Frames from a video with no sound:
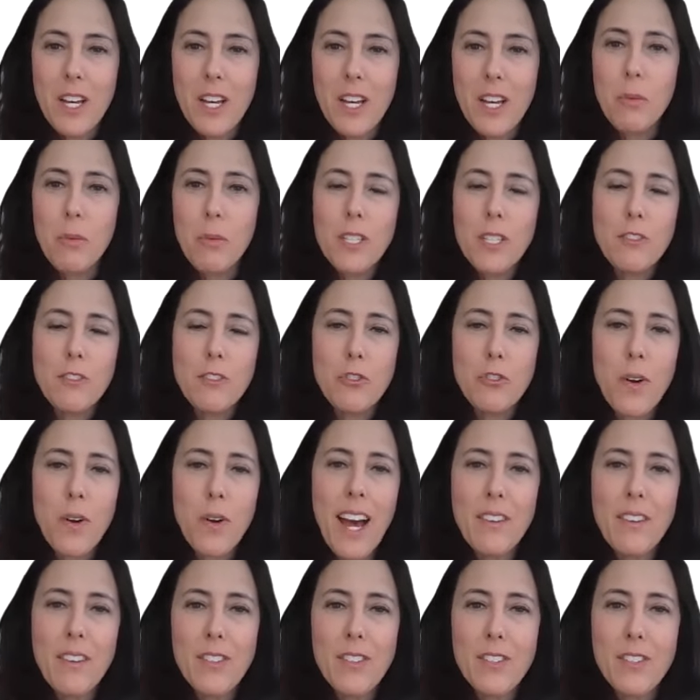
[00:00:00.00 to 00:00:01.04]
but when you
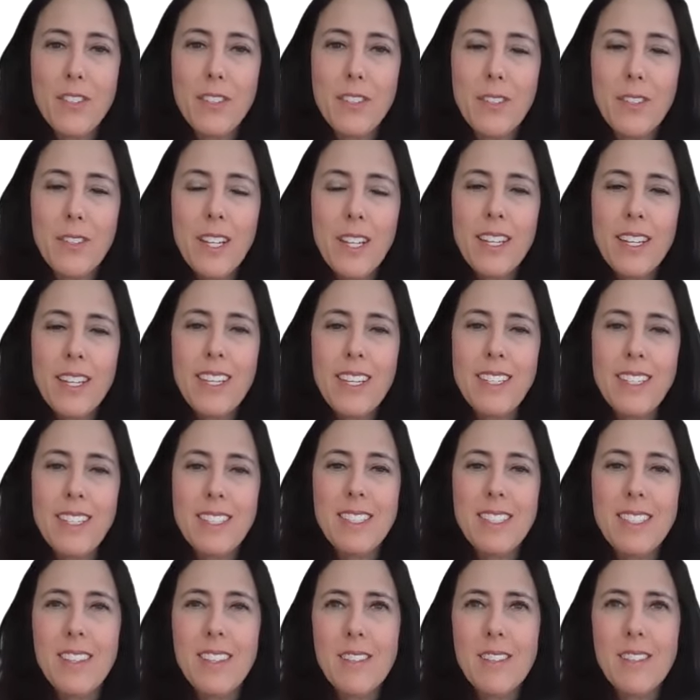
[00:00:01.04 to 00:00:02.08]
travel, it's
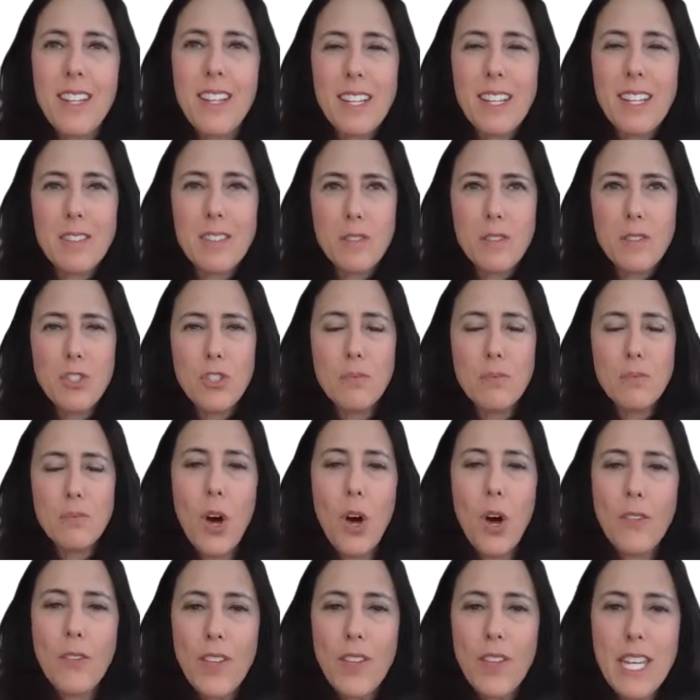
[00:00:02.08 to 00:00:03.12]
like
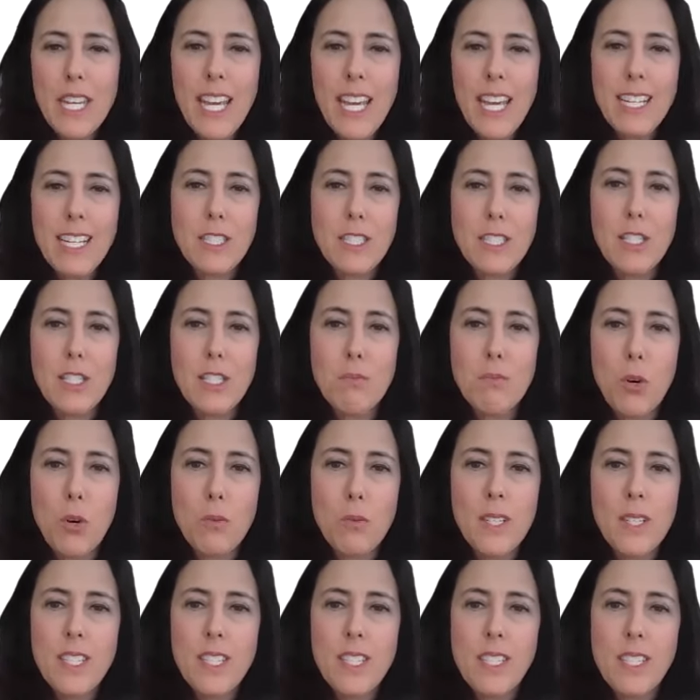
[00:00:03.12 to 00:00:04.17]
small vignettes and
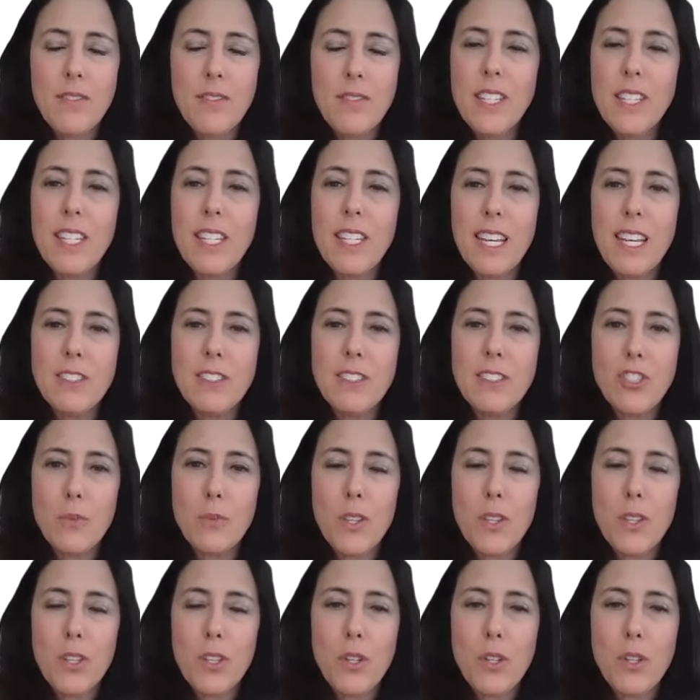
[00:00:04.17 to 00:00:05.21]
moments of engaging
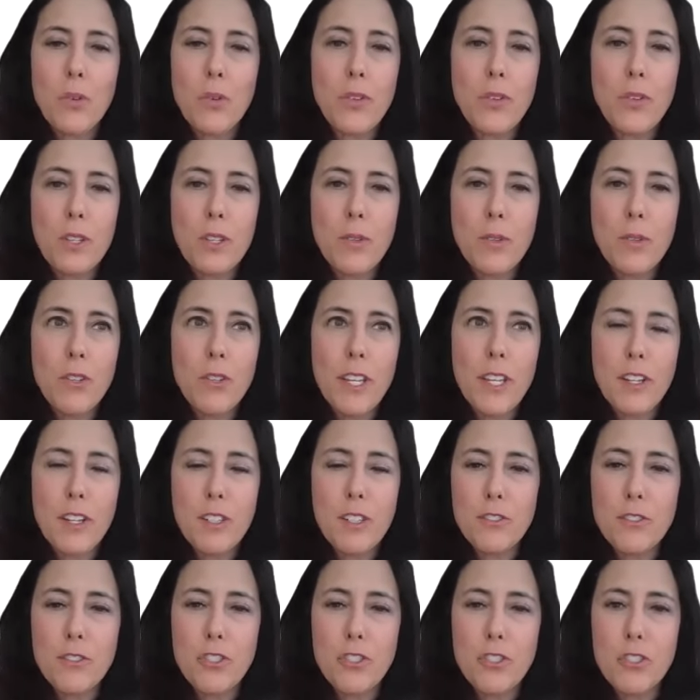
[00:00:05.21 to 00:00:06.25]
with the local community and
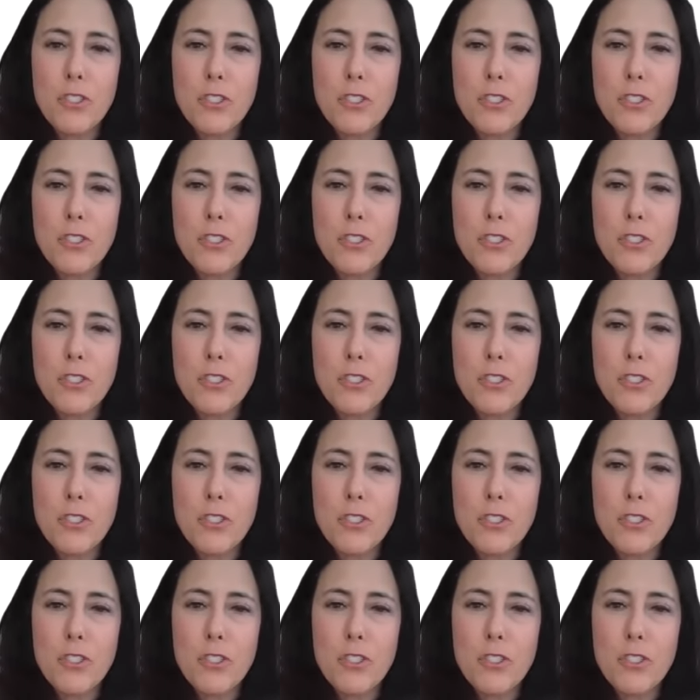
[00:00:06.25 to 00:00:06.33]
culture.